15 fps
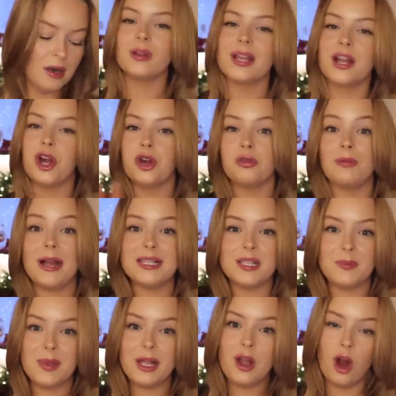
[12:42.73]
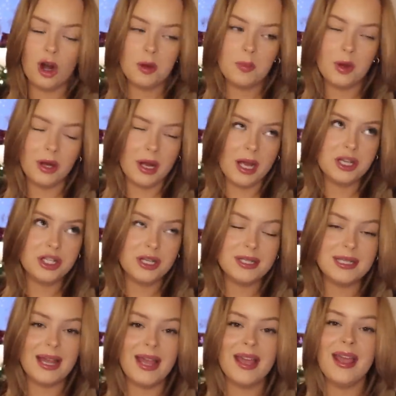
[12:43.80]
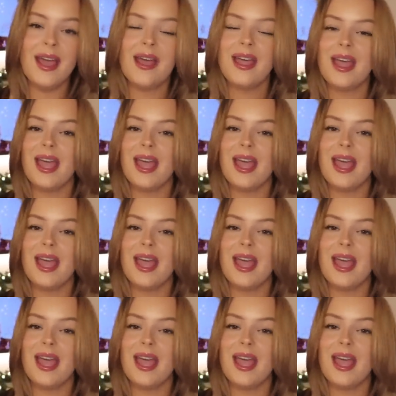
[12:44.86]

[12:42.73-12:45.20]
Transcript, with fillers: or like her recipe card book, I should say.